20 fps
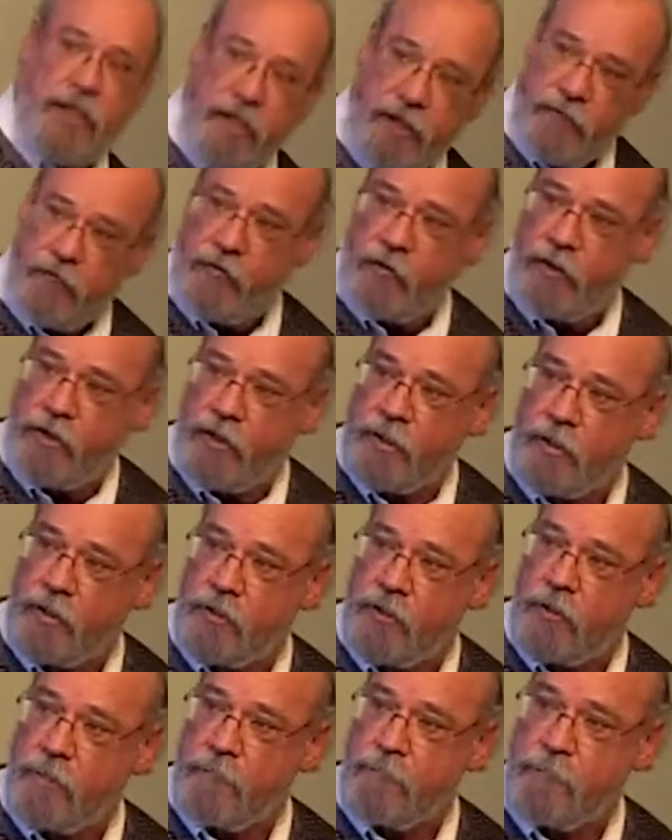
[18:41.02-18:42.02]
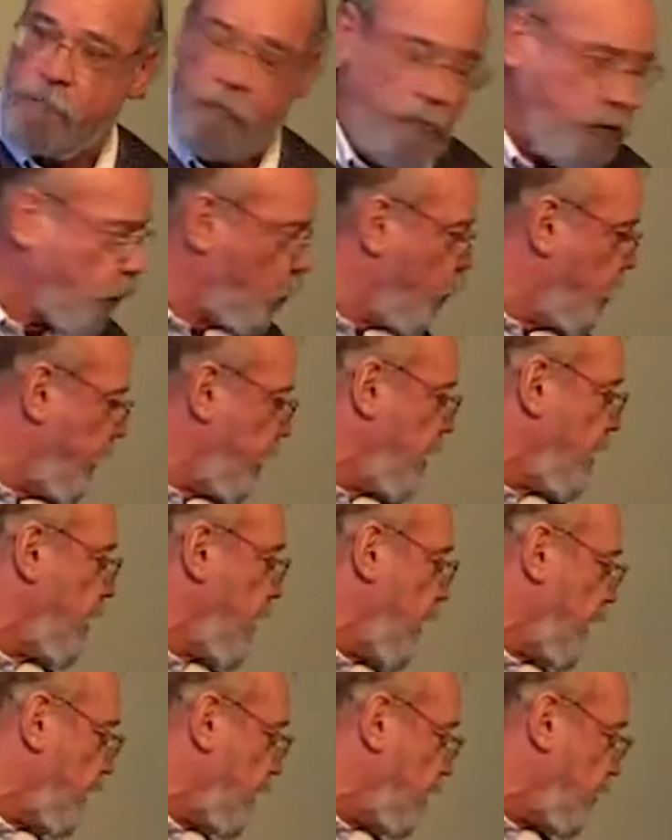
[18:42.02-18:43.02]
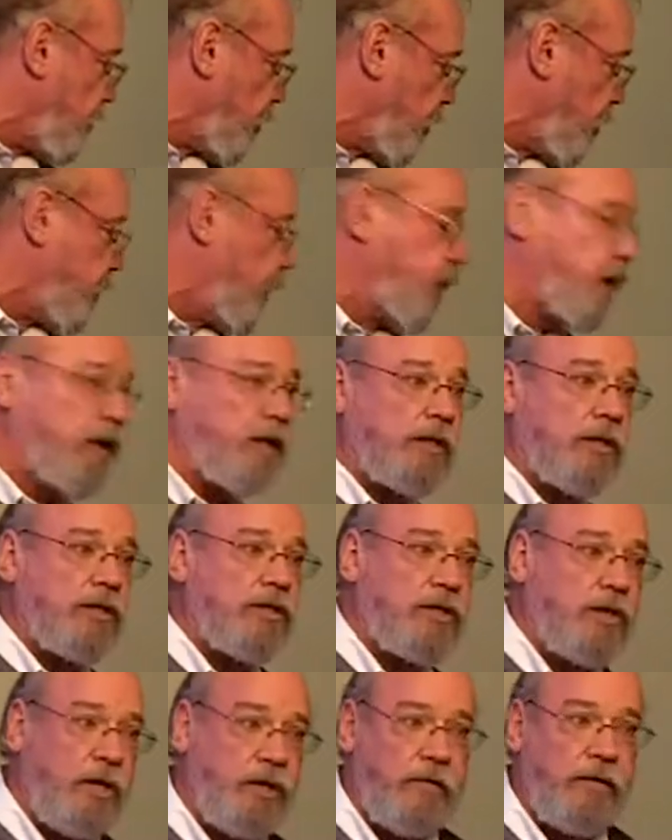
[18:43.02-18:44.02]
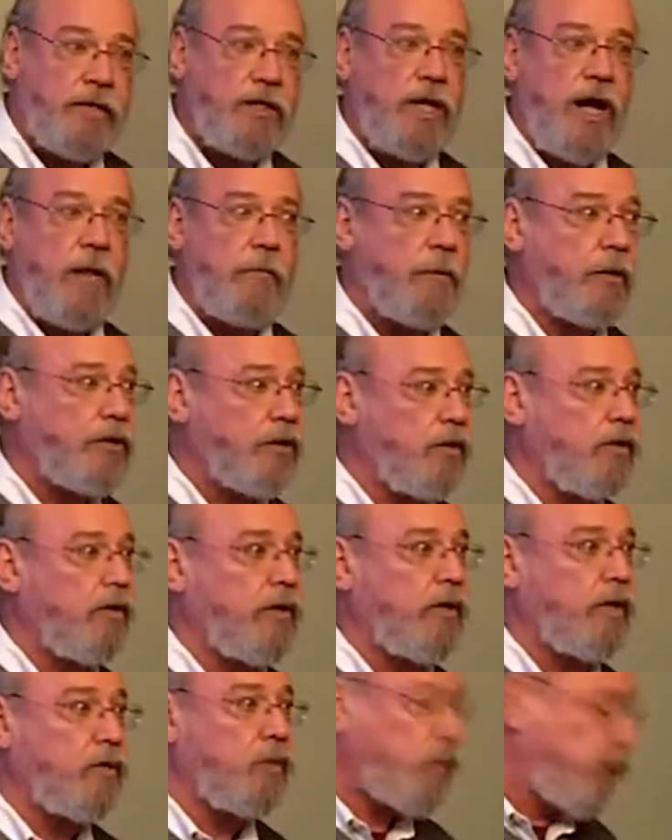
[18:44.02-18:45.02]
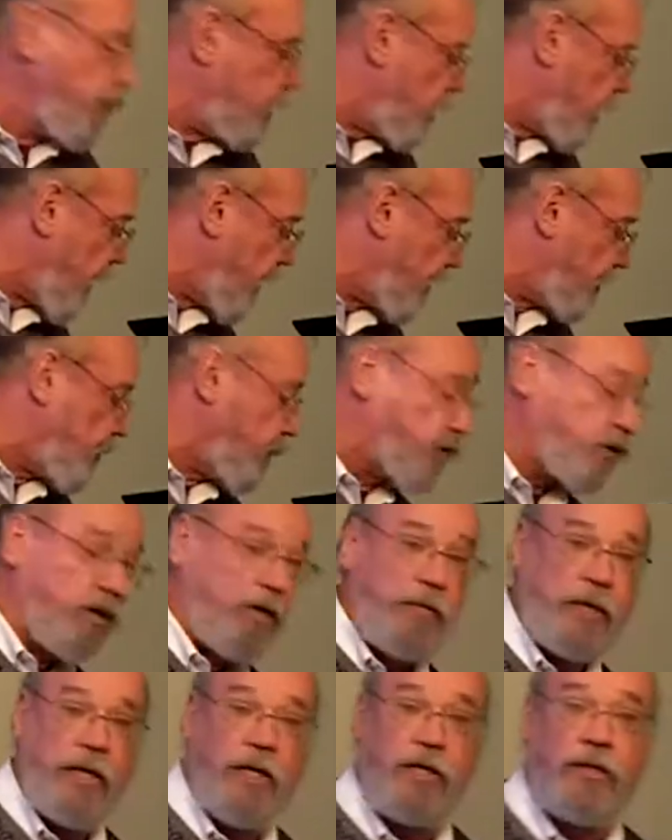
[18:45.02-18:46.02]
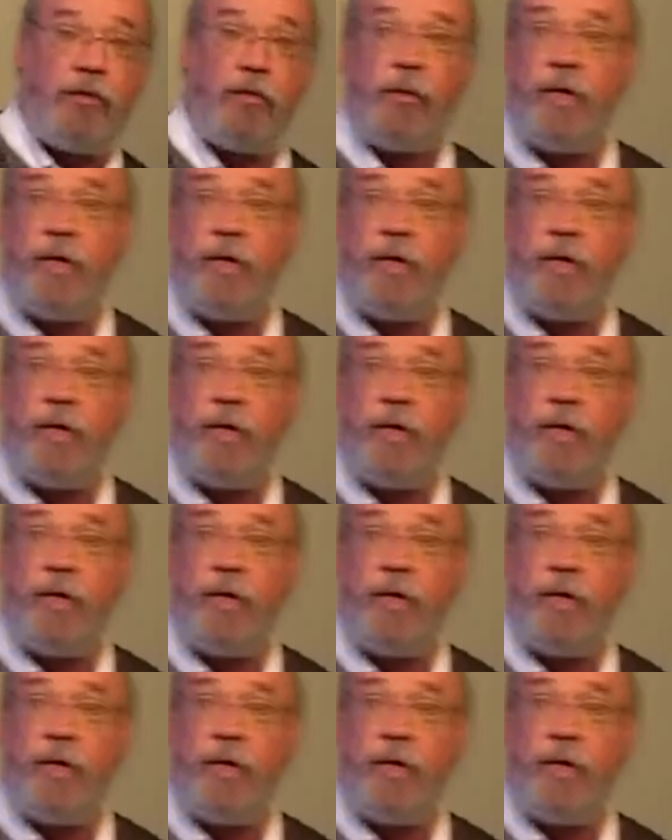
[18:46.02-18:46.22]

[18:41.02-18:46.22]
the giftedness. We're not determining the service opportunity. We're not determining